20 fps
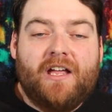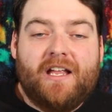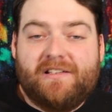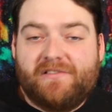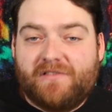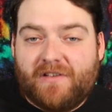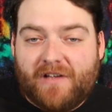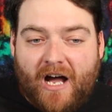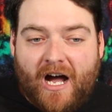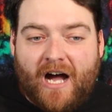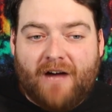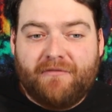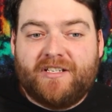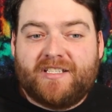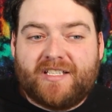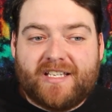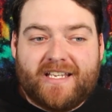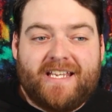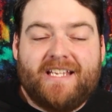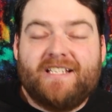it,
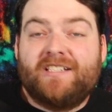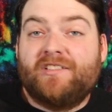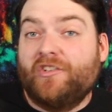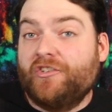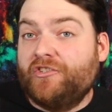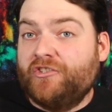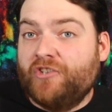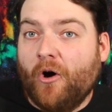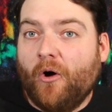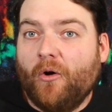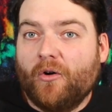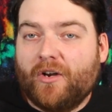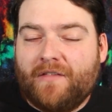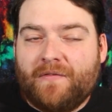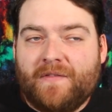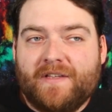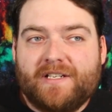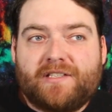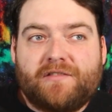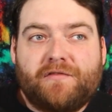obviously he's an adult
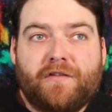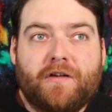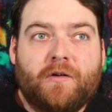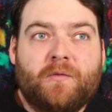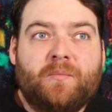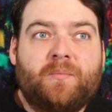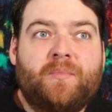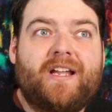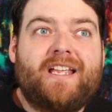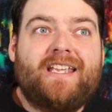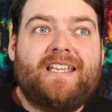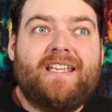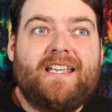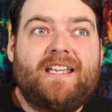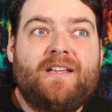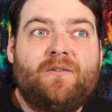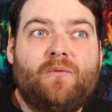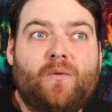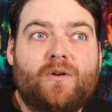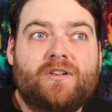in this film, but
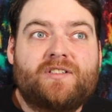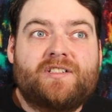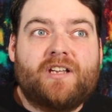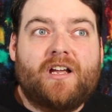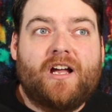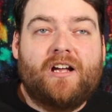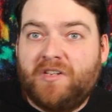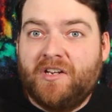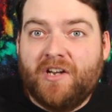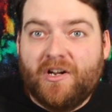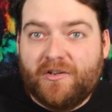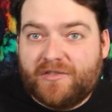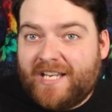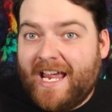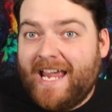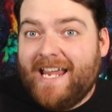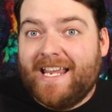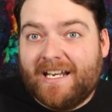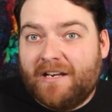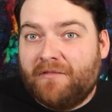he was, you know,
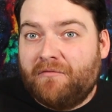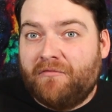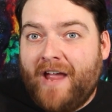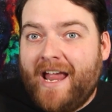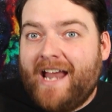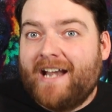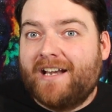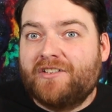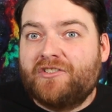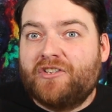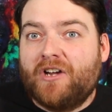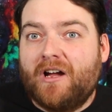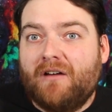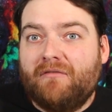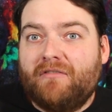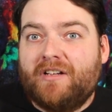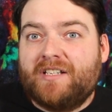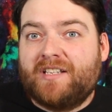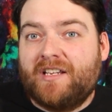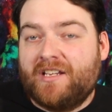taken advantage
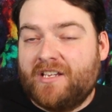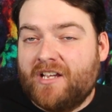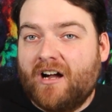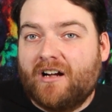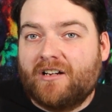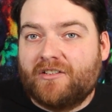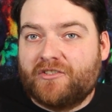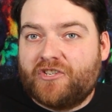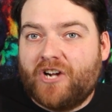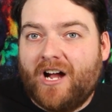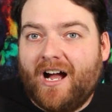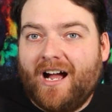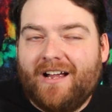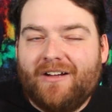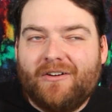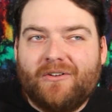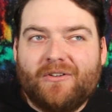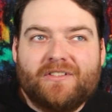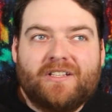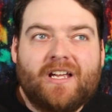of as a young
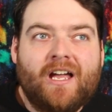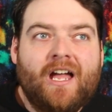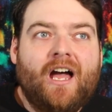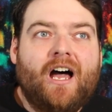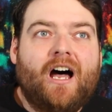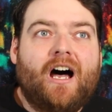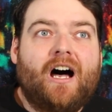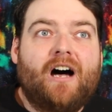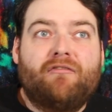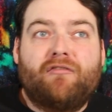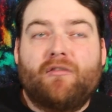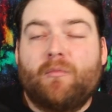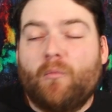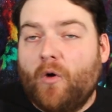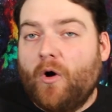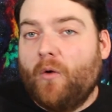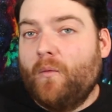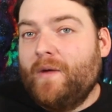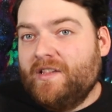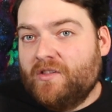child uh, from
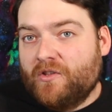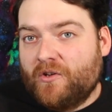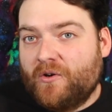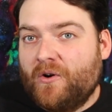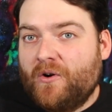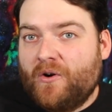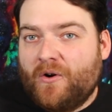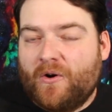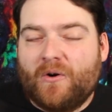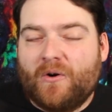what we learn